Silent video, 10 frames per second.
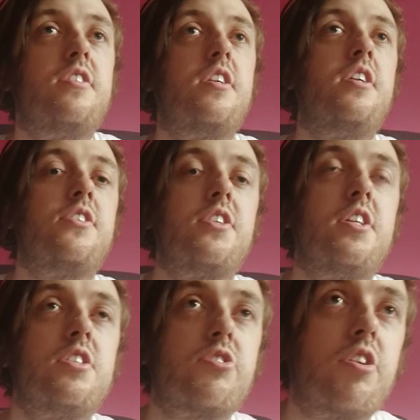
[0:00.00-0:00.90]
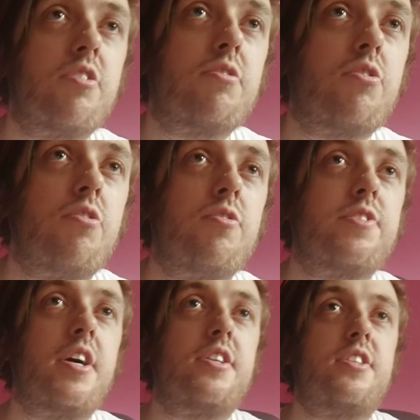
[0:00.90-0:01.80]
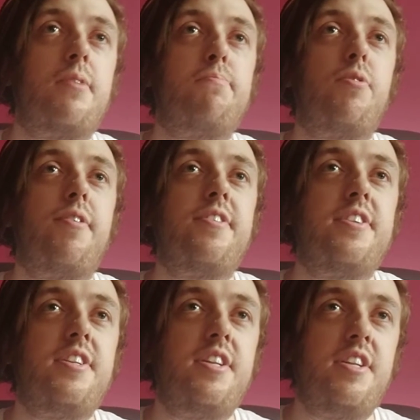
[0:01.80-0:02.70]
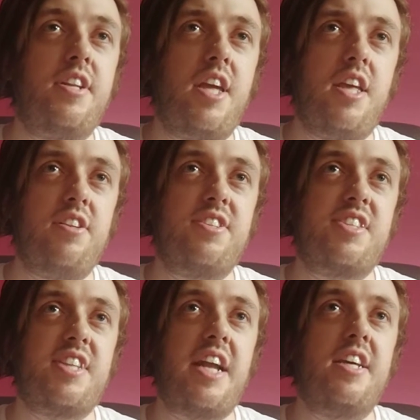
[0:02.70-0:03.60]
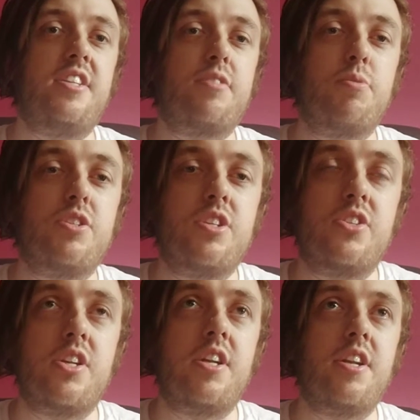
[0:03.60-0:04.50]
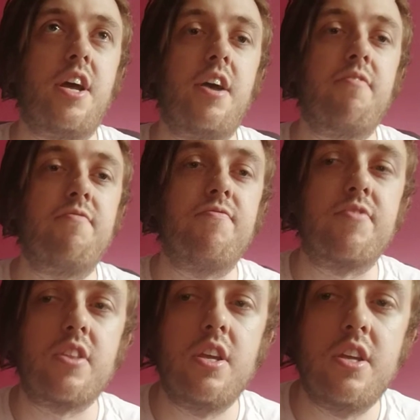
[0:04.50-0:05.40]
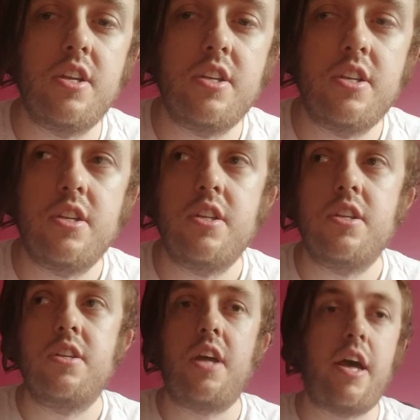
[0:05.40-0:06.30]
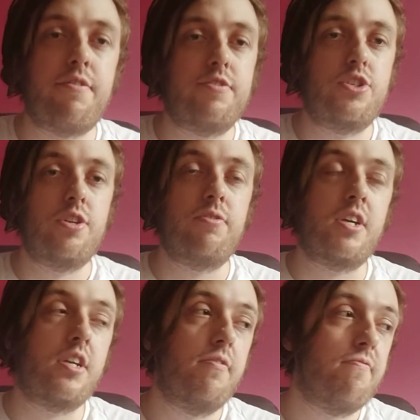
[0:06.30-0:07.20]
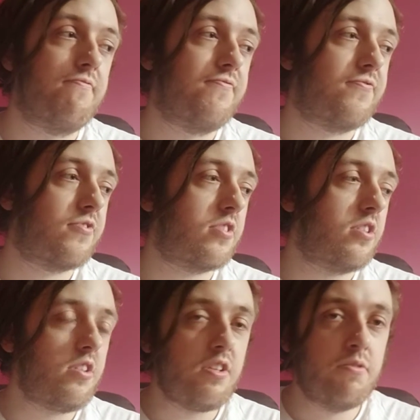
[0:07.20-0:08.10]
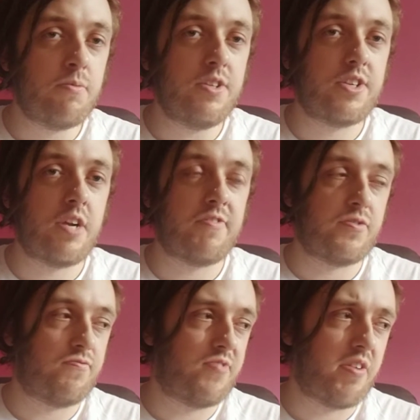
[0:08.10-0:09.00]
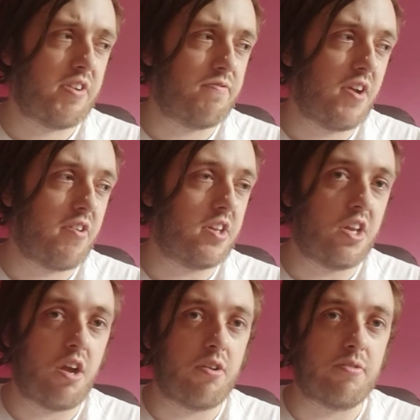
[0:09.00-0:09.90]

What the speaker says: is an intro called Tempor Nihil Sanit, which is in F tuning, which is very, very low.